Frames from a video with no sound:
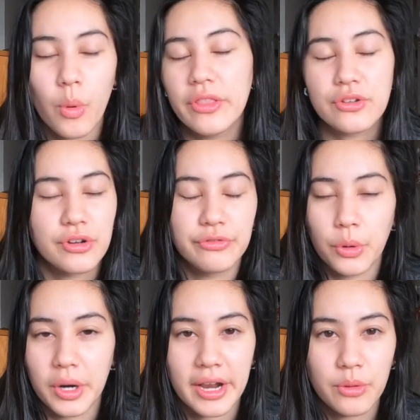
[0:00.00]
One, there's no
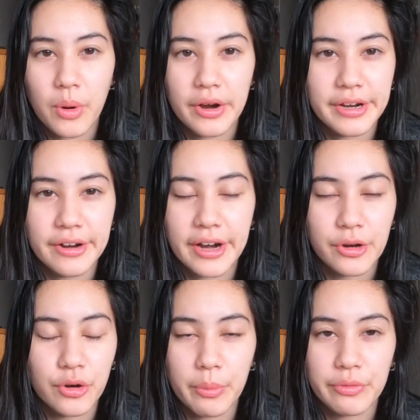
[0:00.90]
fluoride in the water here, and I
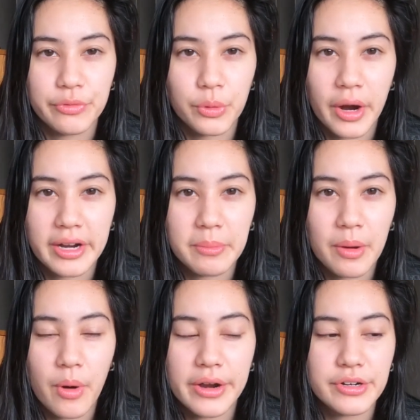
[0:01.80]
grew up with fluoride in my
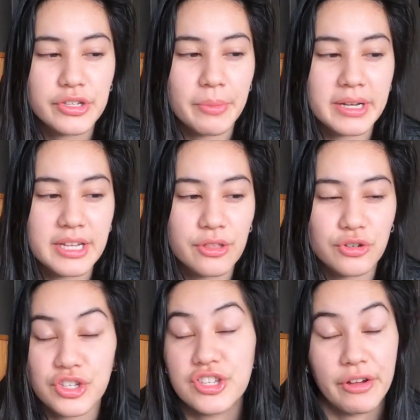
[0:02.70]
water, so my teeth are
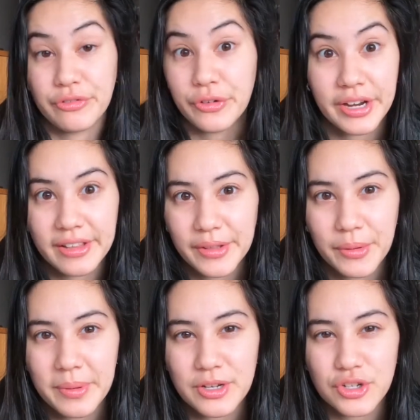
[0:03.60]
just suffering a
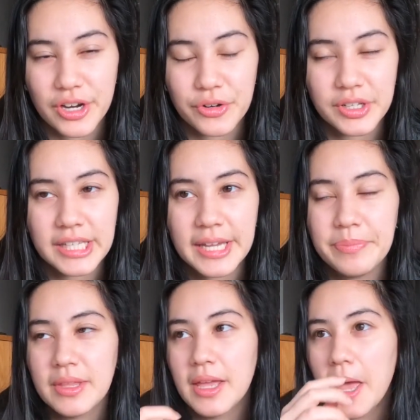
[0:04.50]
little bit generally.